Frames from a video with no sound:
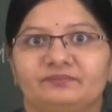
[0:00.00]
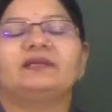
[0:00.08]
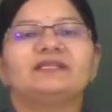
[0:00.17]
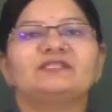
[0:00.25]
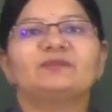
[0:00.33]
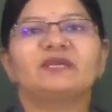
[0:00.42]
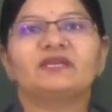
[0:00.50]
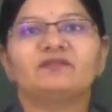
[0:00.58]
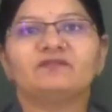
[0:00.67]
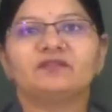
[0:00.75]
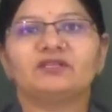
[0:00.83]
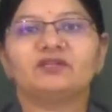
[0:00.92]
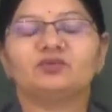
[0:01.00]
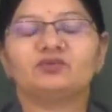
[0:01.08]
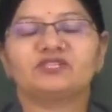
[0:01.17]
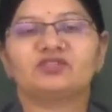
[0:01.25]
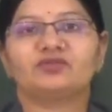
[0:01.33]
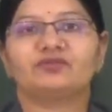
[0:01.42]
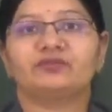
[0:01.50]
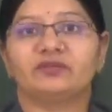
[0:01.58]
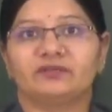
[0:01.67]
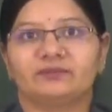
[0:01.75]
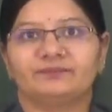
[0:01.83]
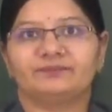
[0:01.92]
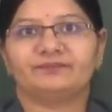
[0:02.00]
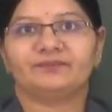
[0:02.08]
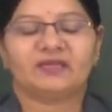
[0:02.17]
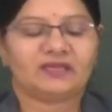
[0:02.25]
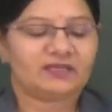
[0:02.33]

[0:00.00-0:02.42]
Let's begin with the usage of the.